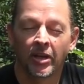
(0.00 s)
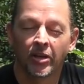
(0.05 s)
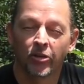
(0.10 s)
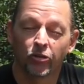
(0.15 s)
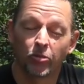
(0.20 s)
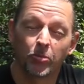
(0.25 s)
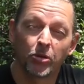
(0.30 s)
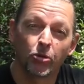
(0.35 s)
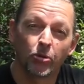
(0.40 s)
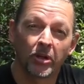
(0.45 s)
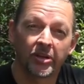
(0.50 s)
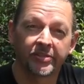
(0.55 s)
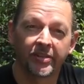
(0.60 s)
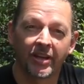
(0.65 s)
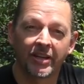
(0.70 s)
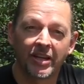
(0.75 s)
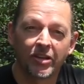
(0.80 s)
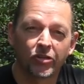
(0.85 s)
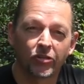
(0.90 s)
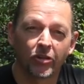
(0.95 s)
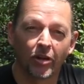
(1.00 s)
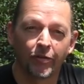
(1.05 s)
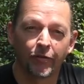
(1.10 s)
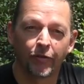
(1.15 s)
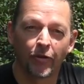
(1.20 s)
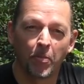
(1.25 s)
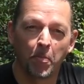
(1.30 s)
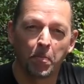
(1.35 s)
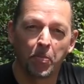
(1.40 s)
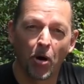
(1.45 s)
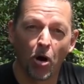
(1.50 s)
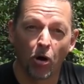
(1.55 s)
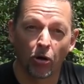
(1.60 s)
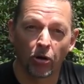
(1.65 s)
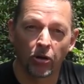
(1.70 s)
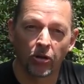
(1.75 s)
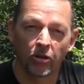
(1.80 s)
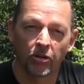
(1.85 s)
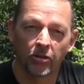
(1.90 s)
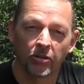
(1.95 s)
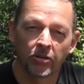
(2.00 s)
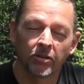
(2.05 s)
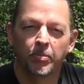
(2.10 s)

some new and exciting stuff from POC,